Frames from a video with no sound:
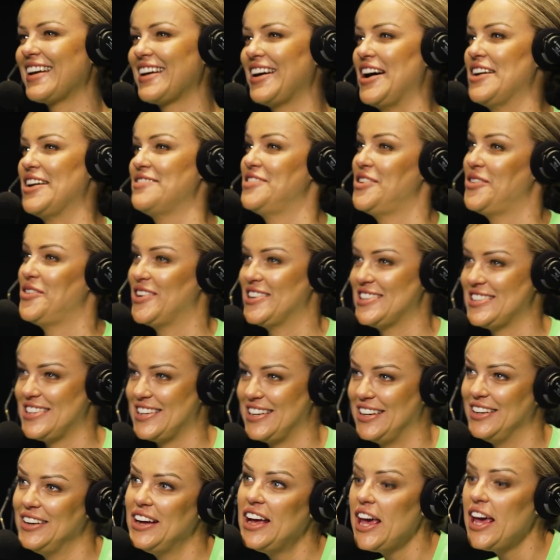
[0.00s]
I have no
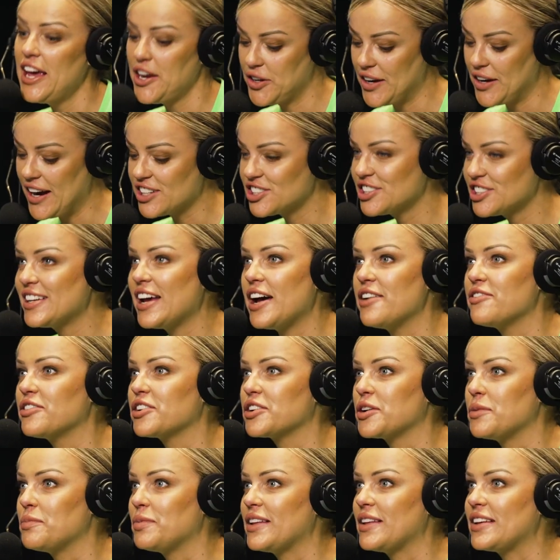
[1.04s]
idea. It could it actually from? have a
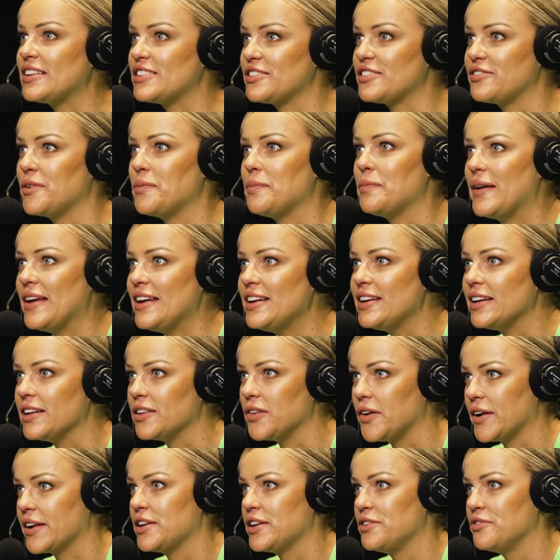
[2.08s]
complete different meaning,
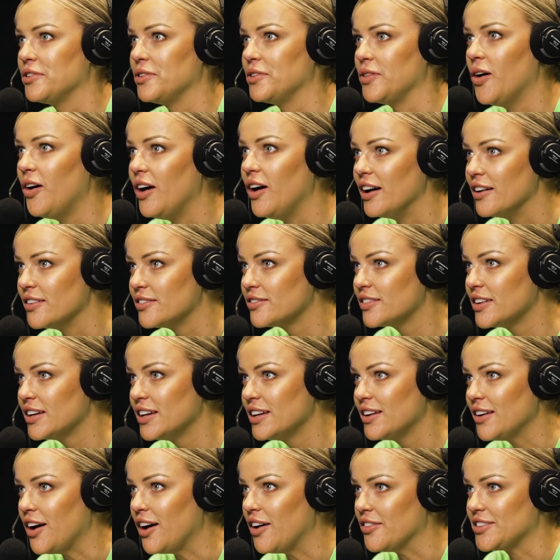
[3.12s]
like in real life.
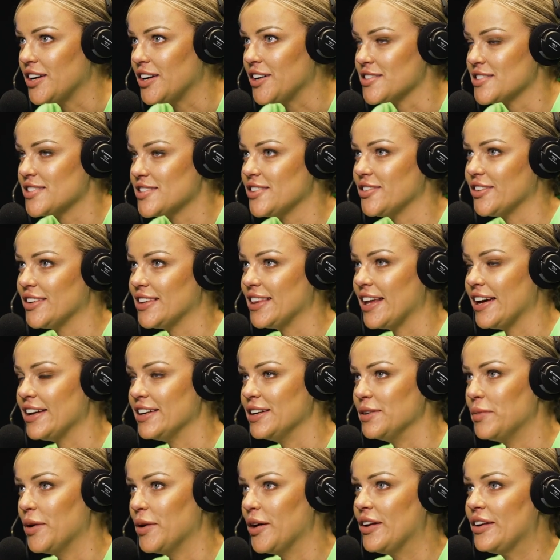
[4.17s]
i have to ask Siri
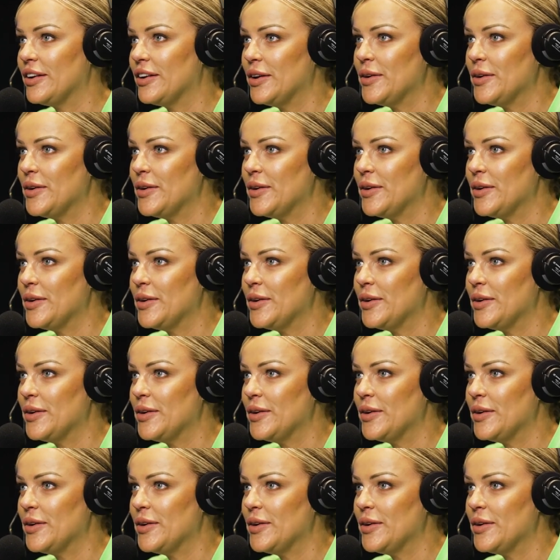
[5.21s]
later, but.